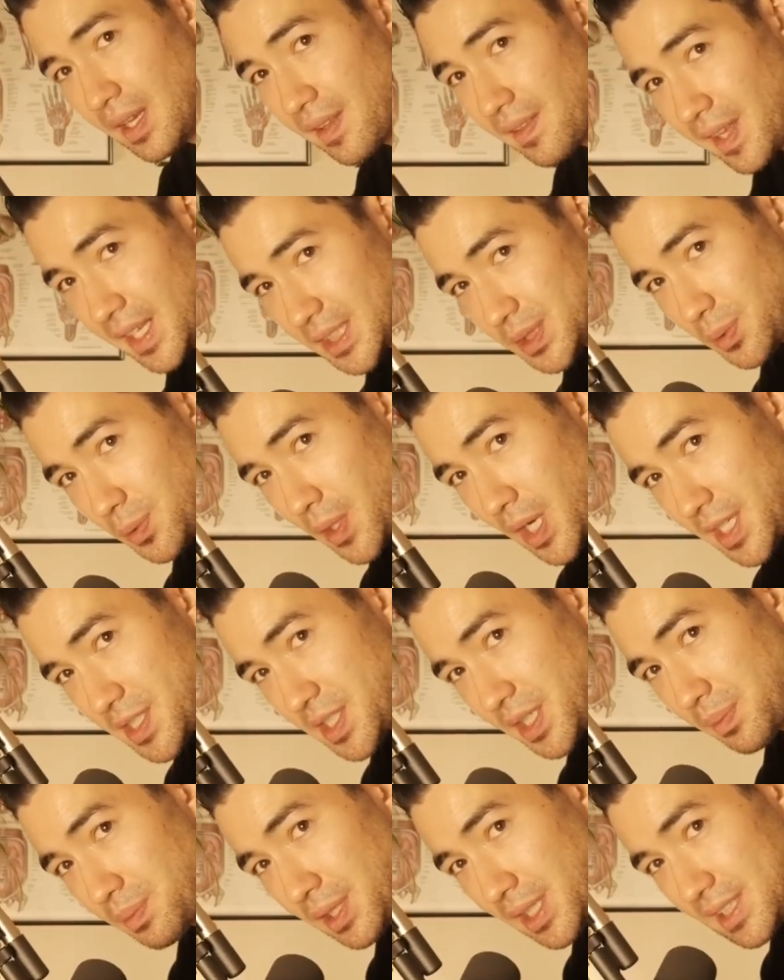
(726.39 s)
Thanks for
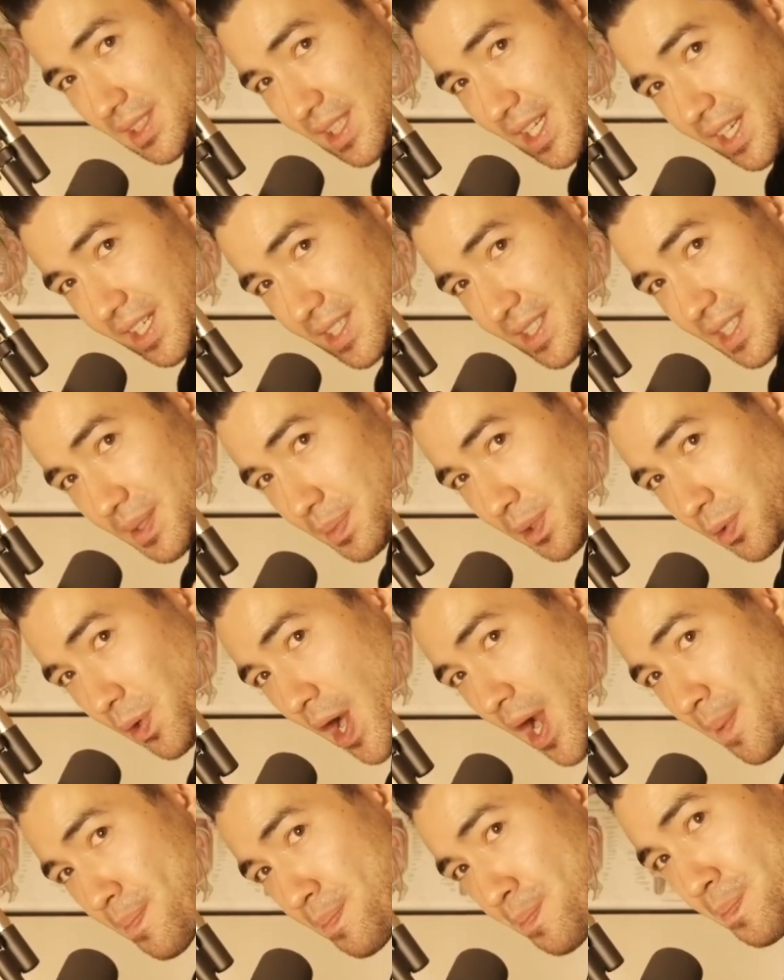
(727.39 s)
watching, please like and subscribe.